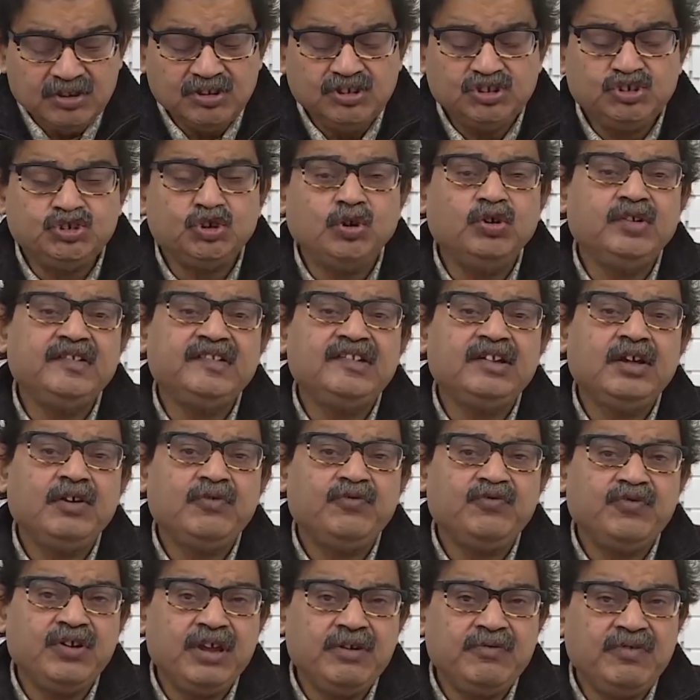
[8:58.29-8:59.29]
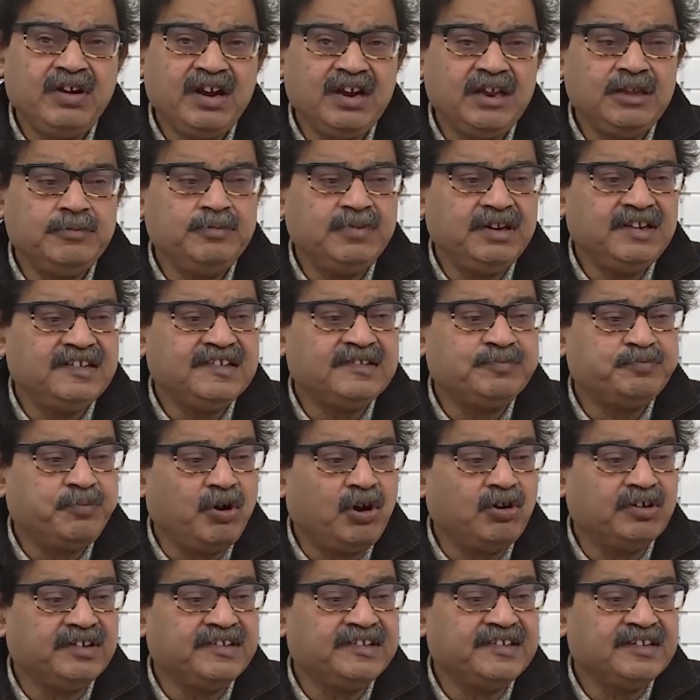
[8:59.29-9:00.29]
chose favorable
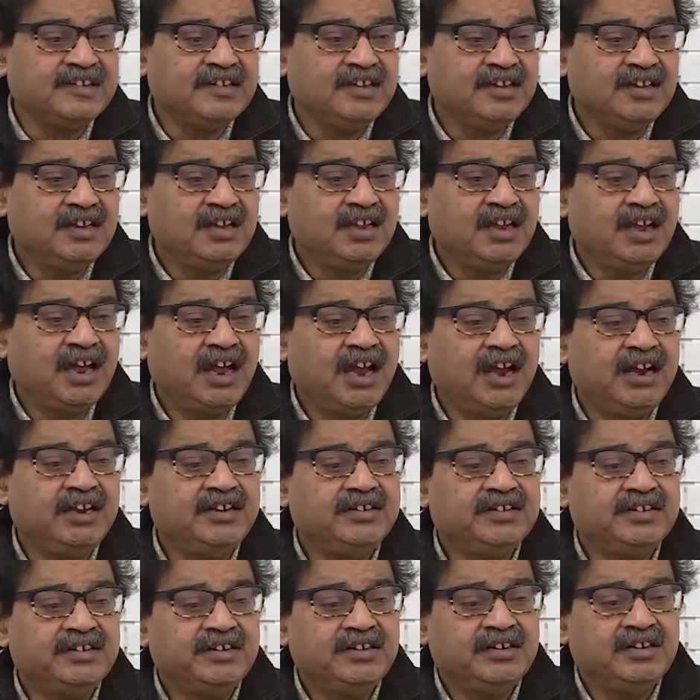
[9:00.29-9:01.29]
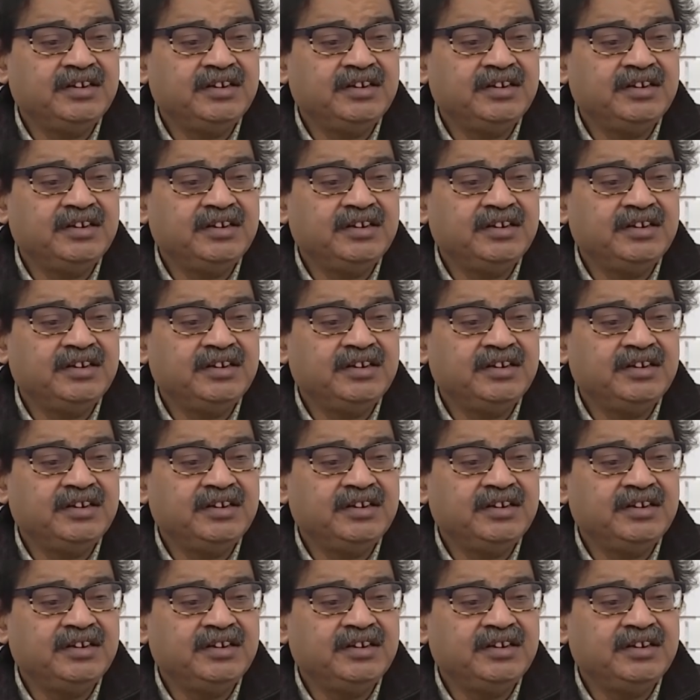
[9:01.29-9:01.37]
spots and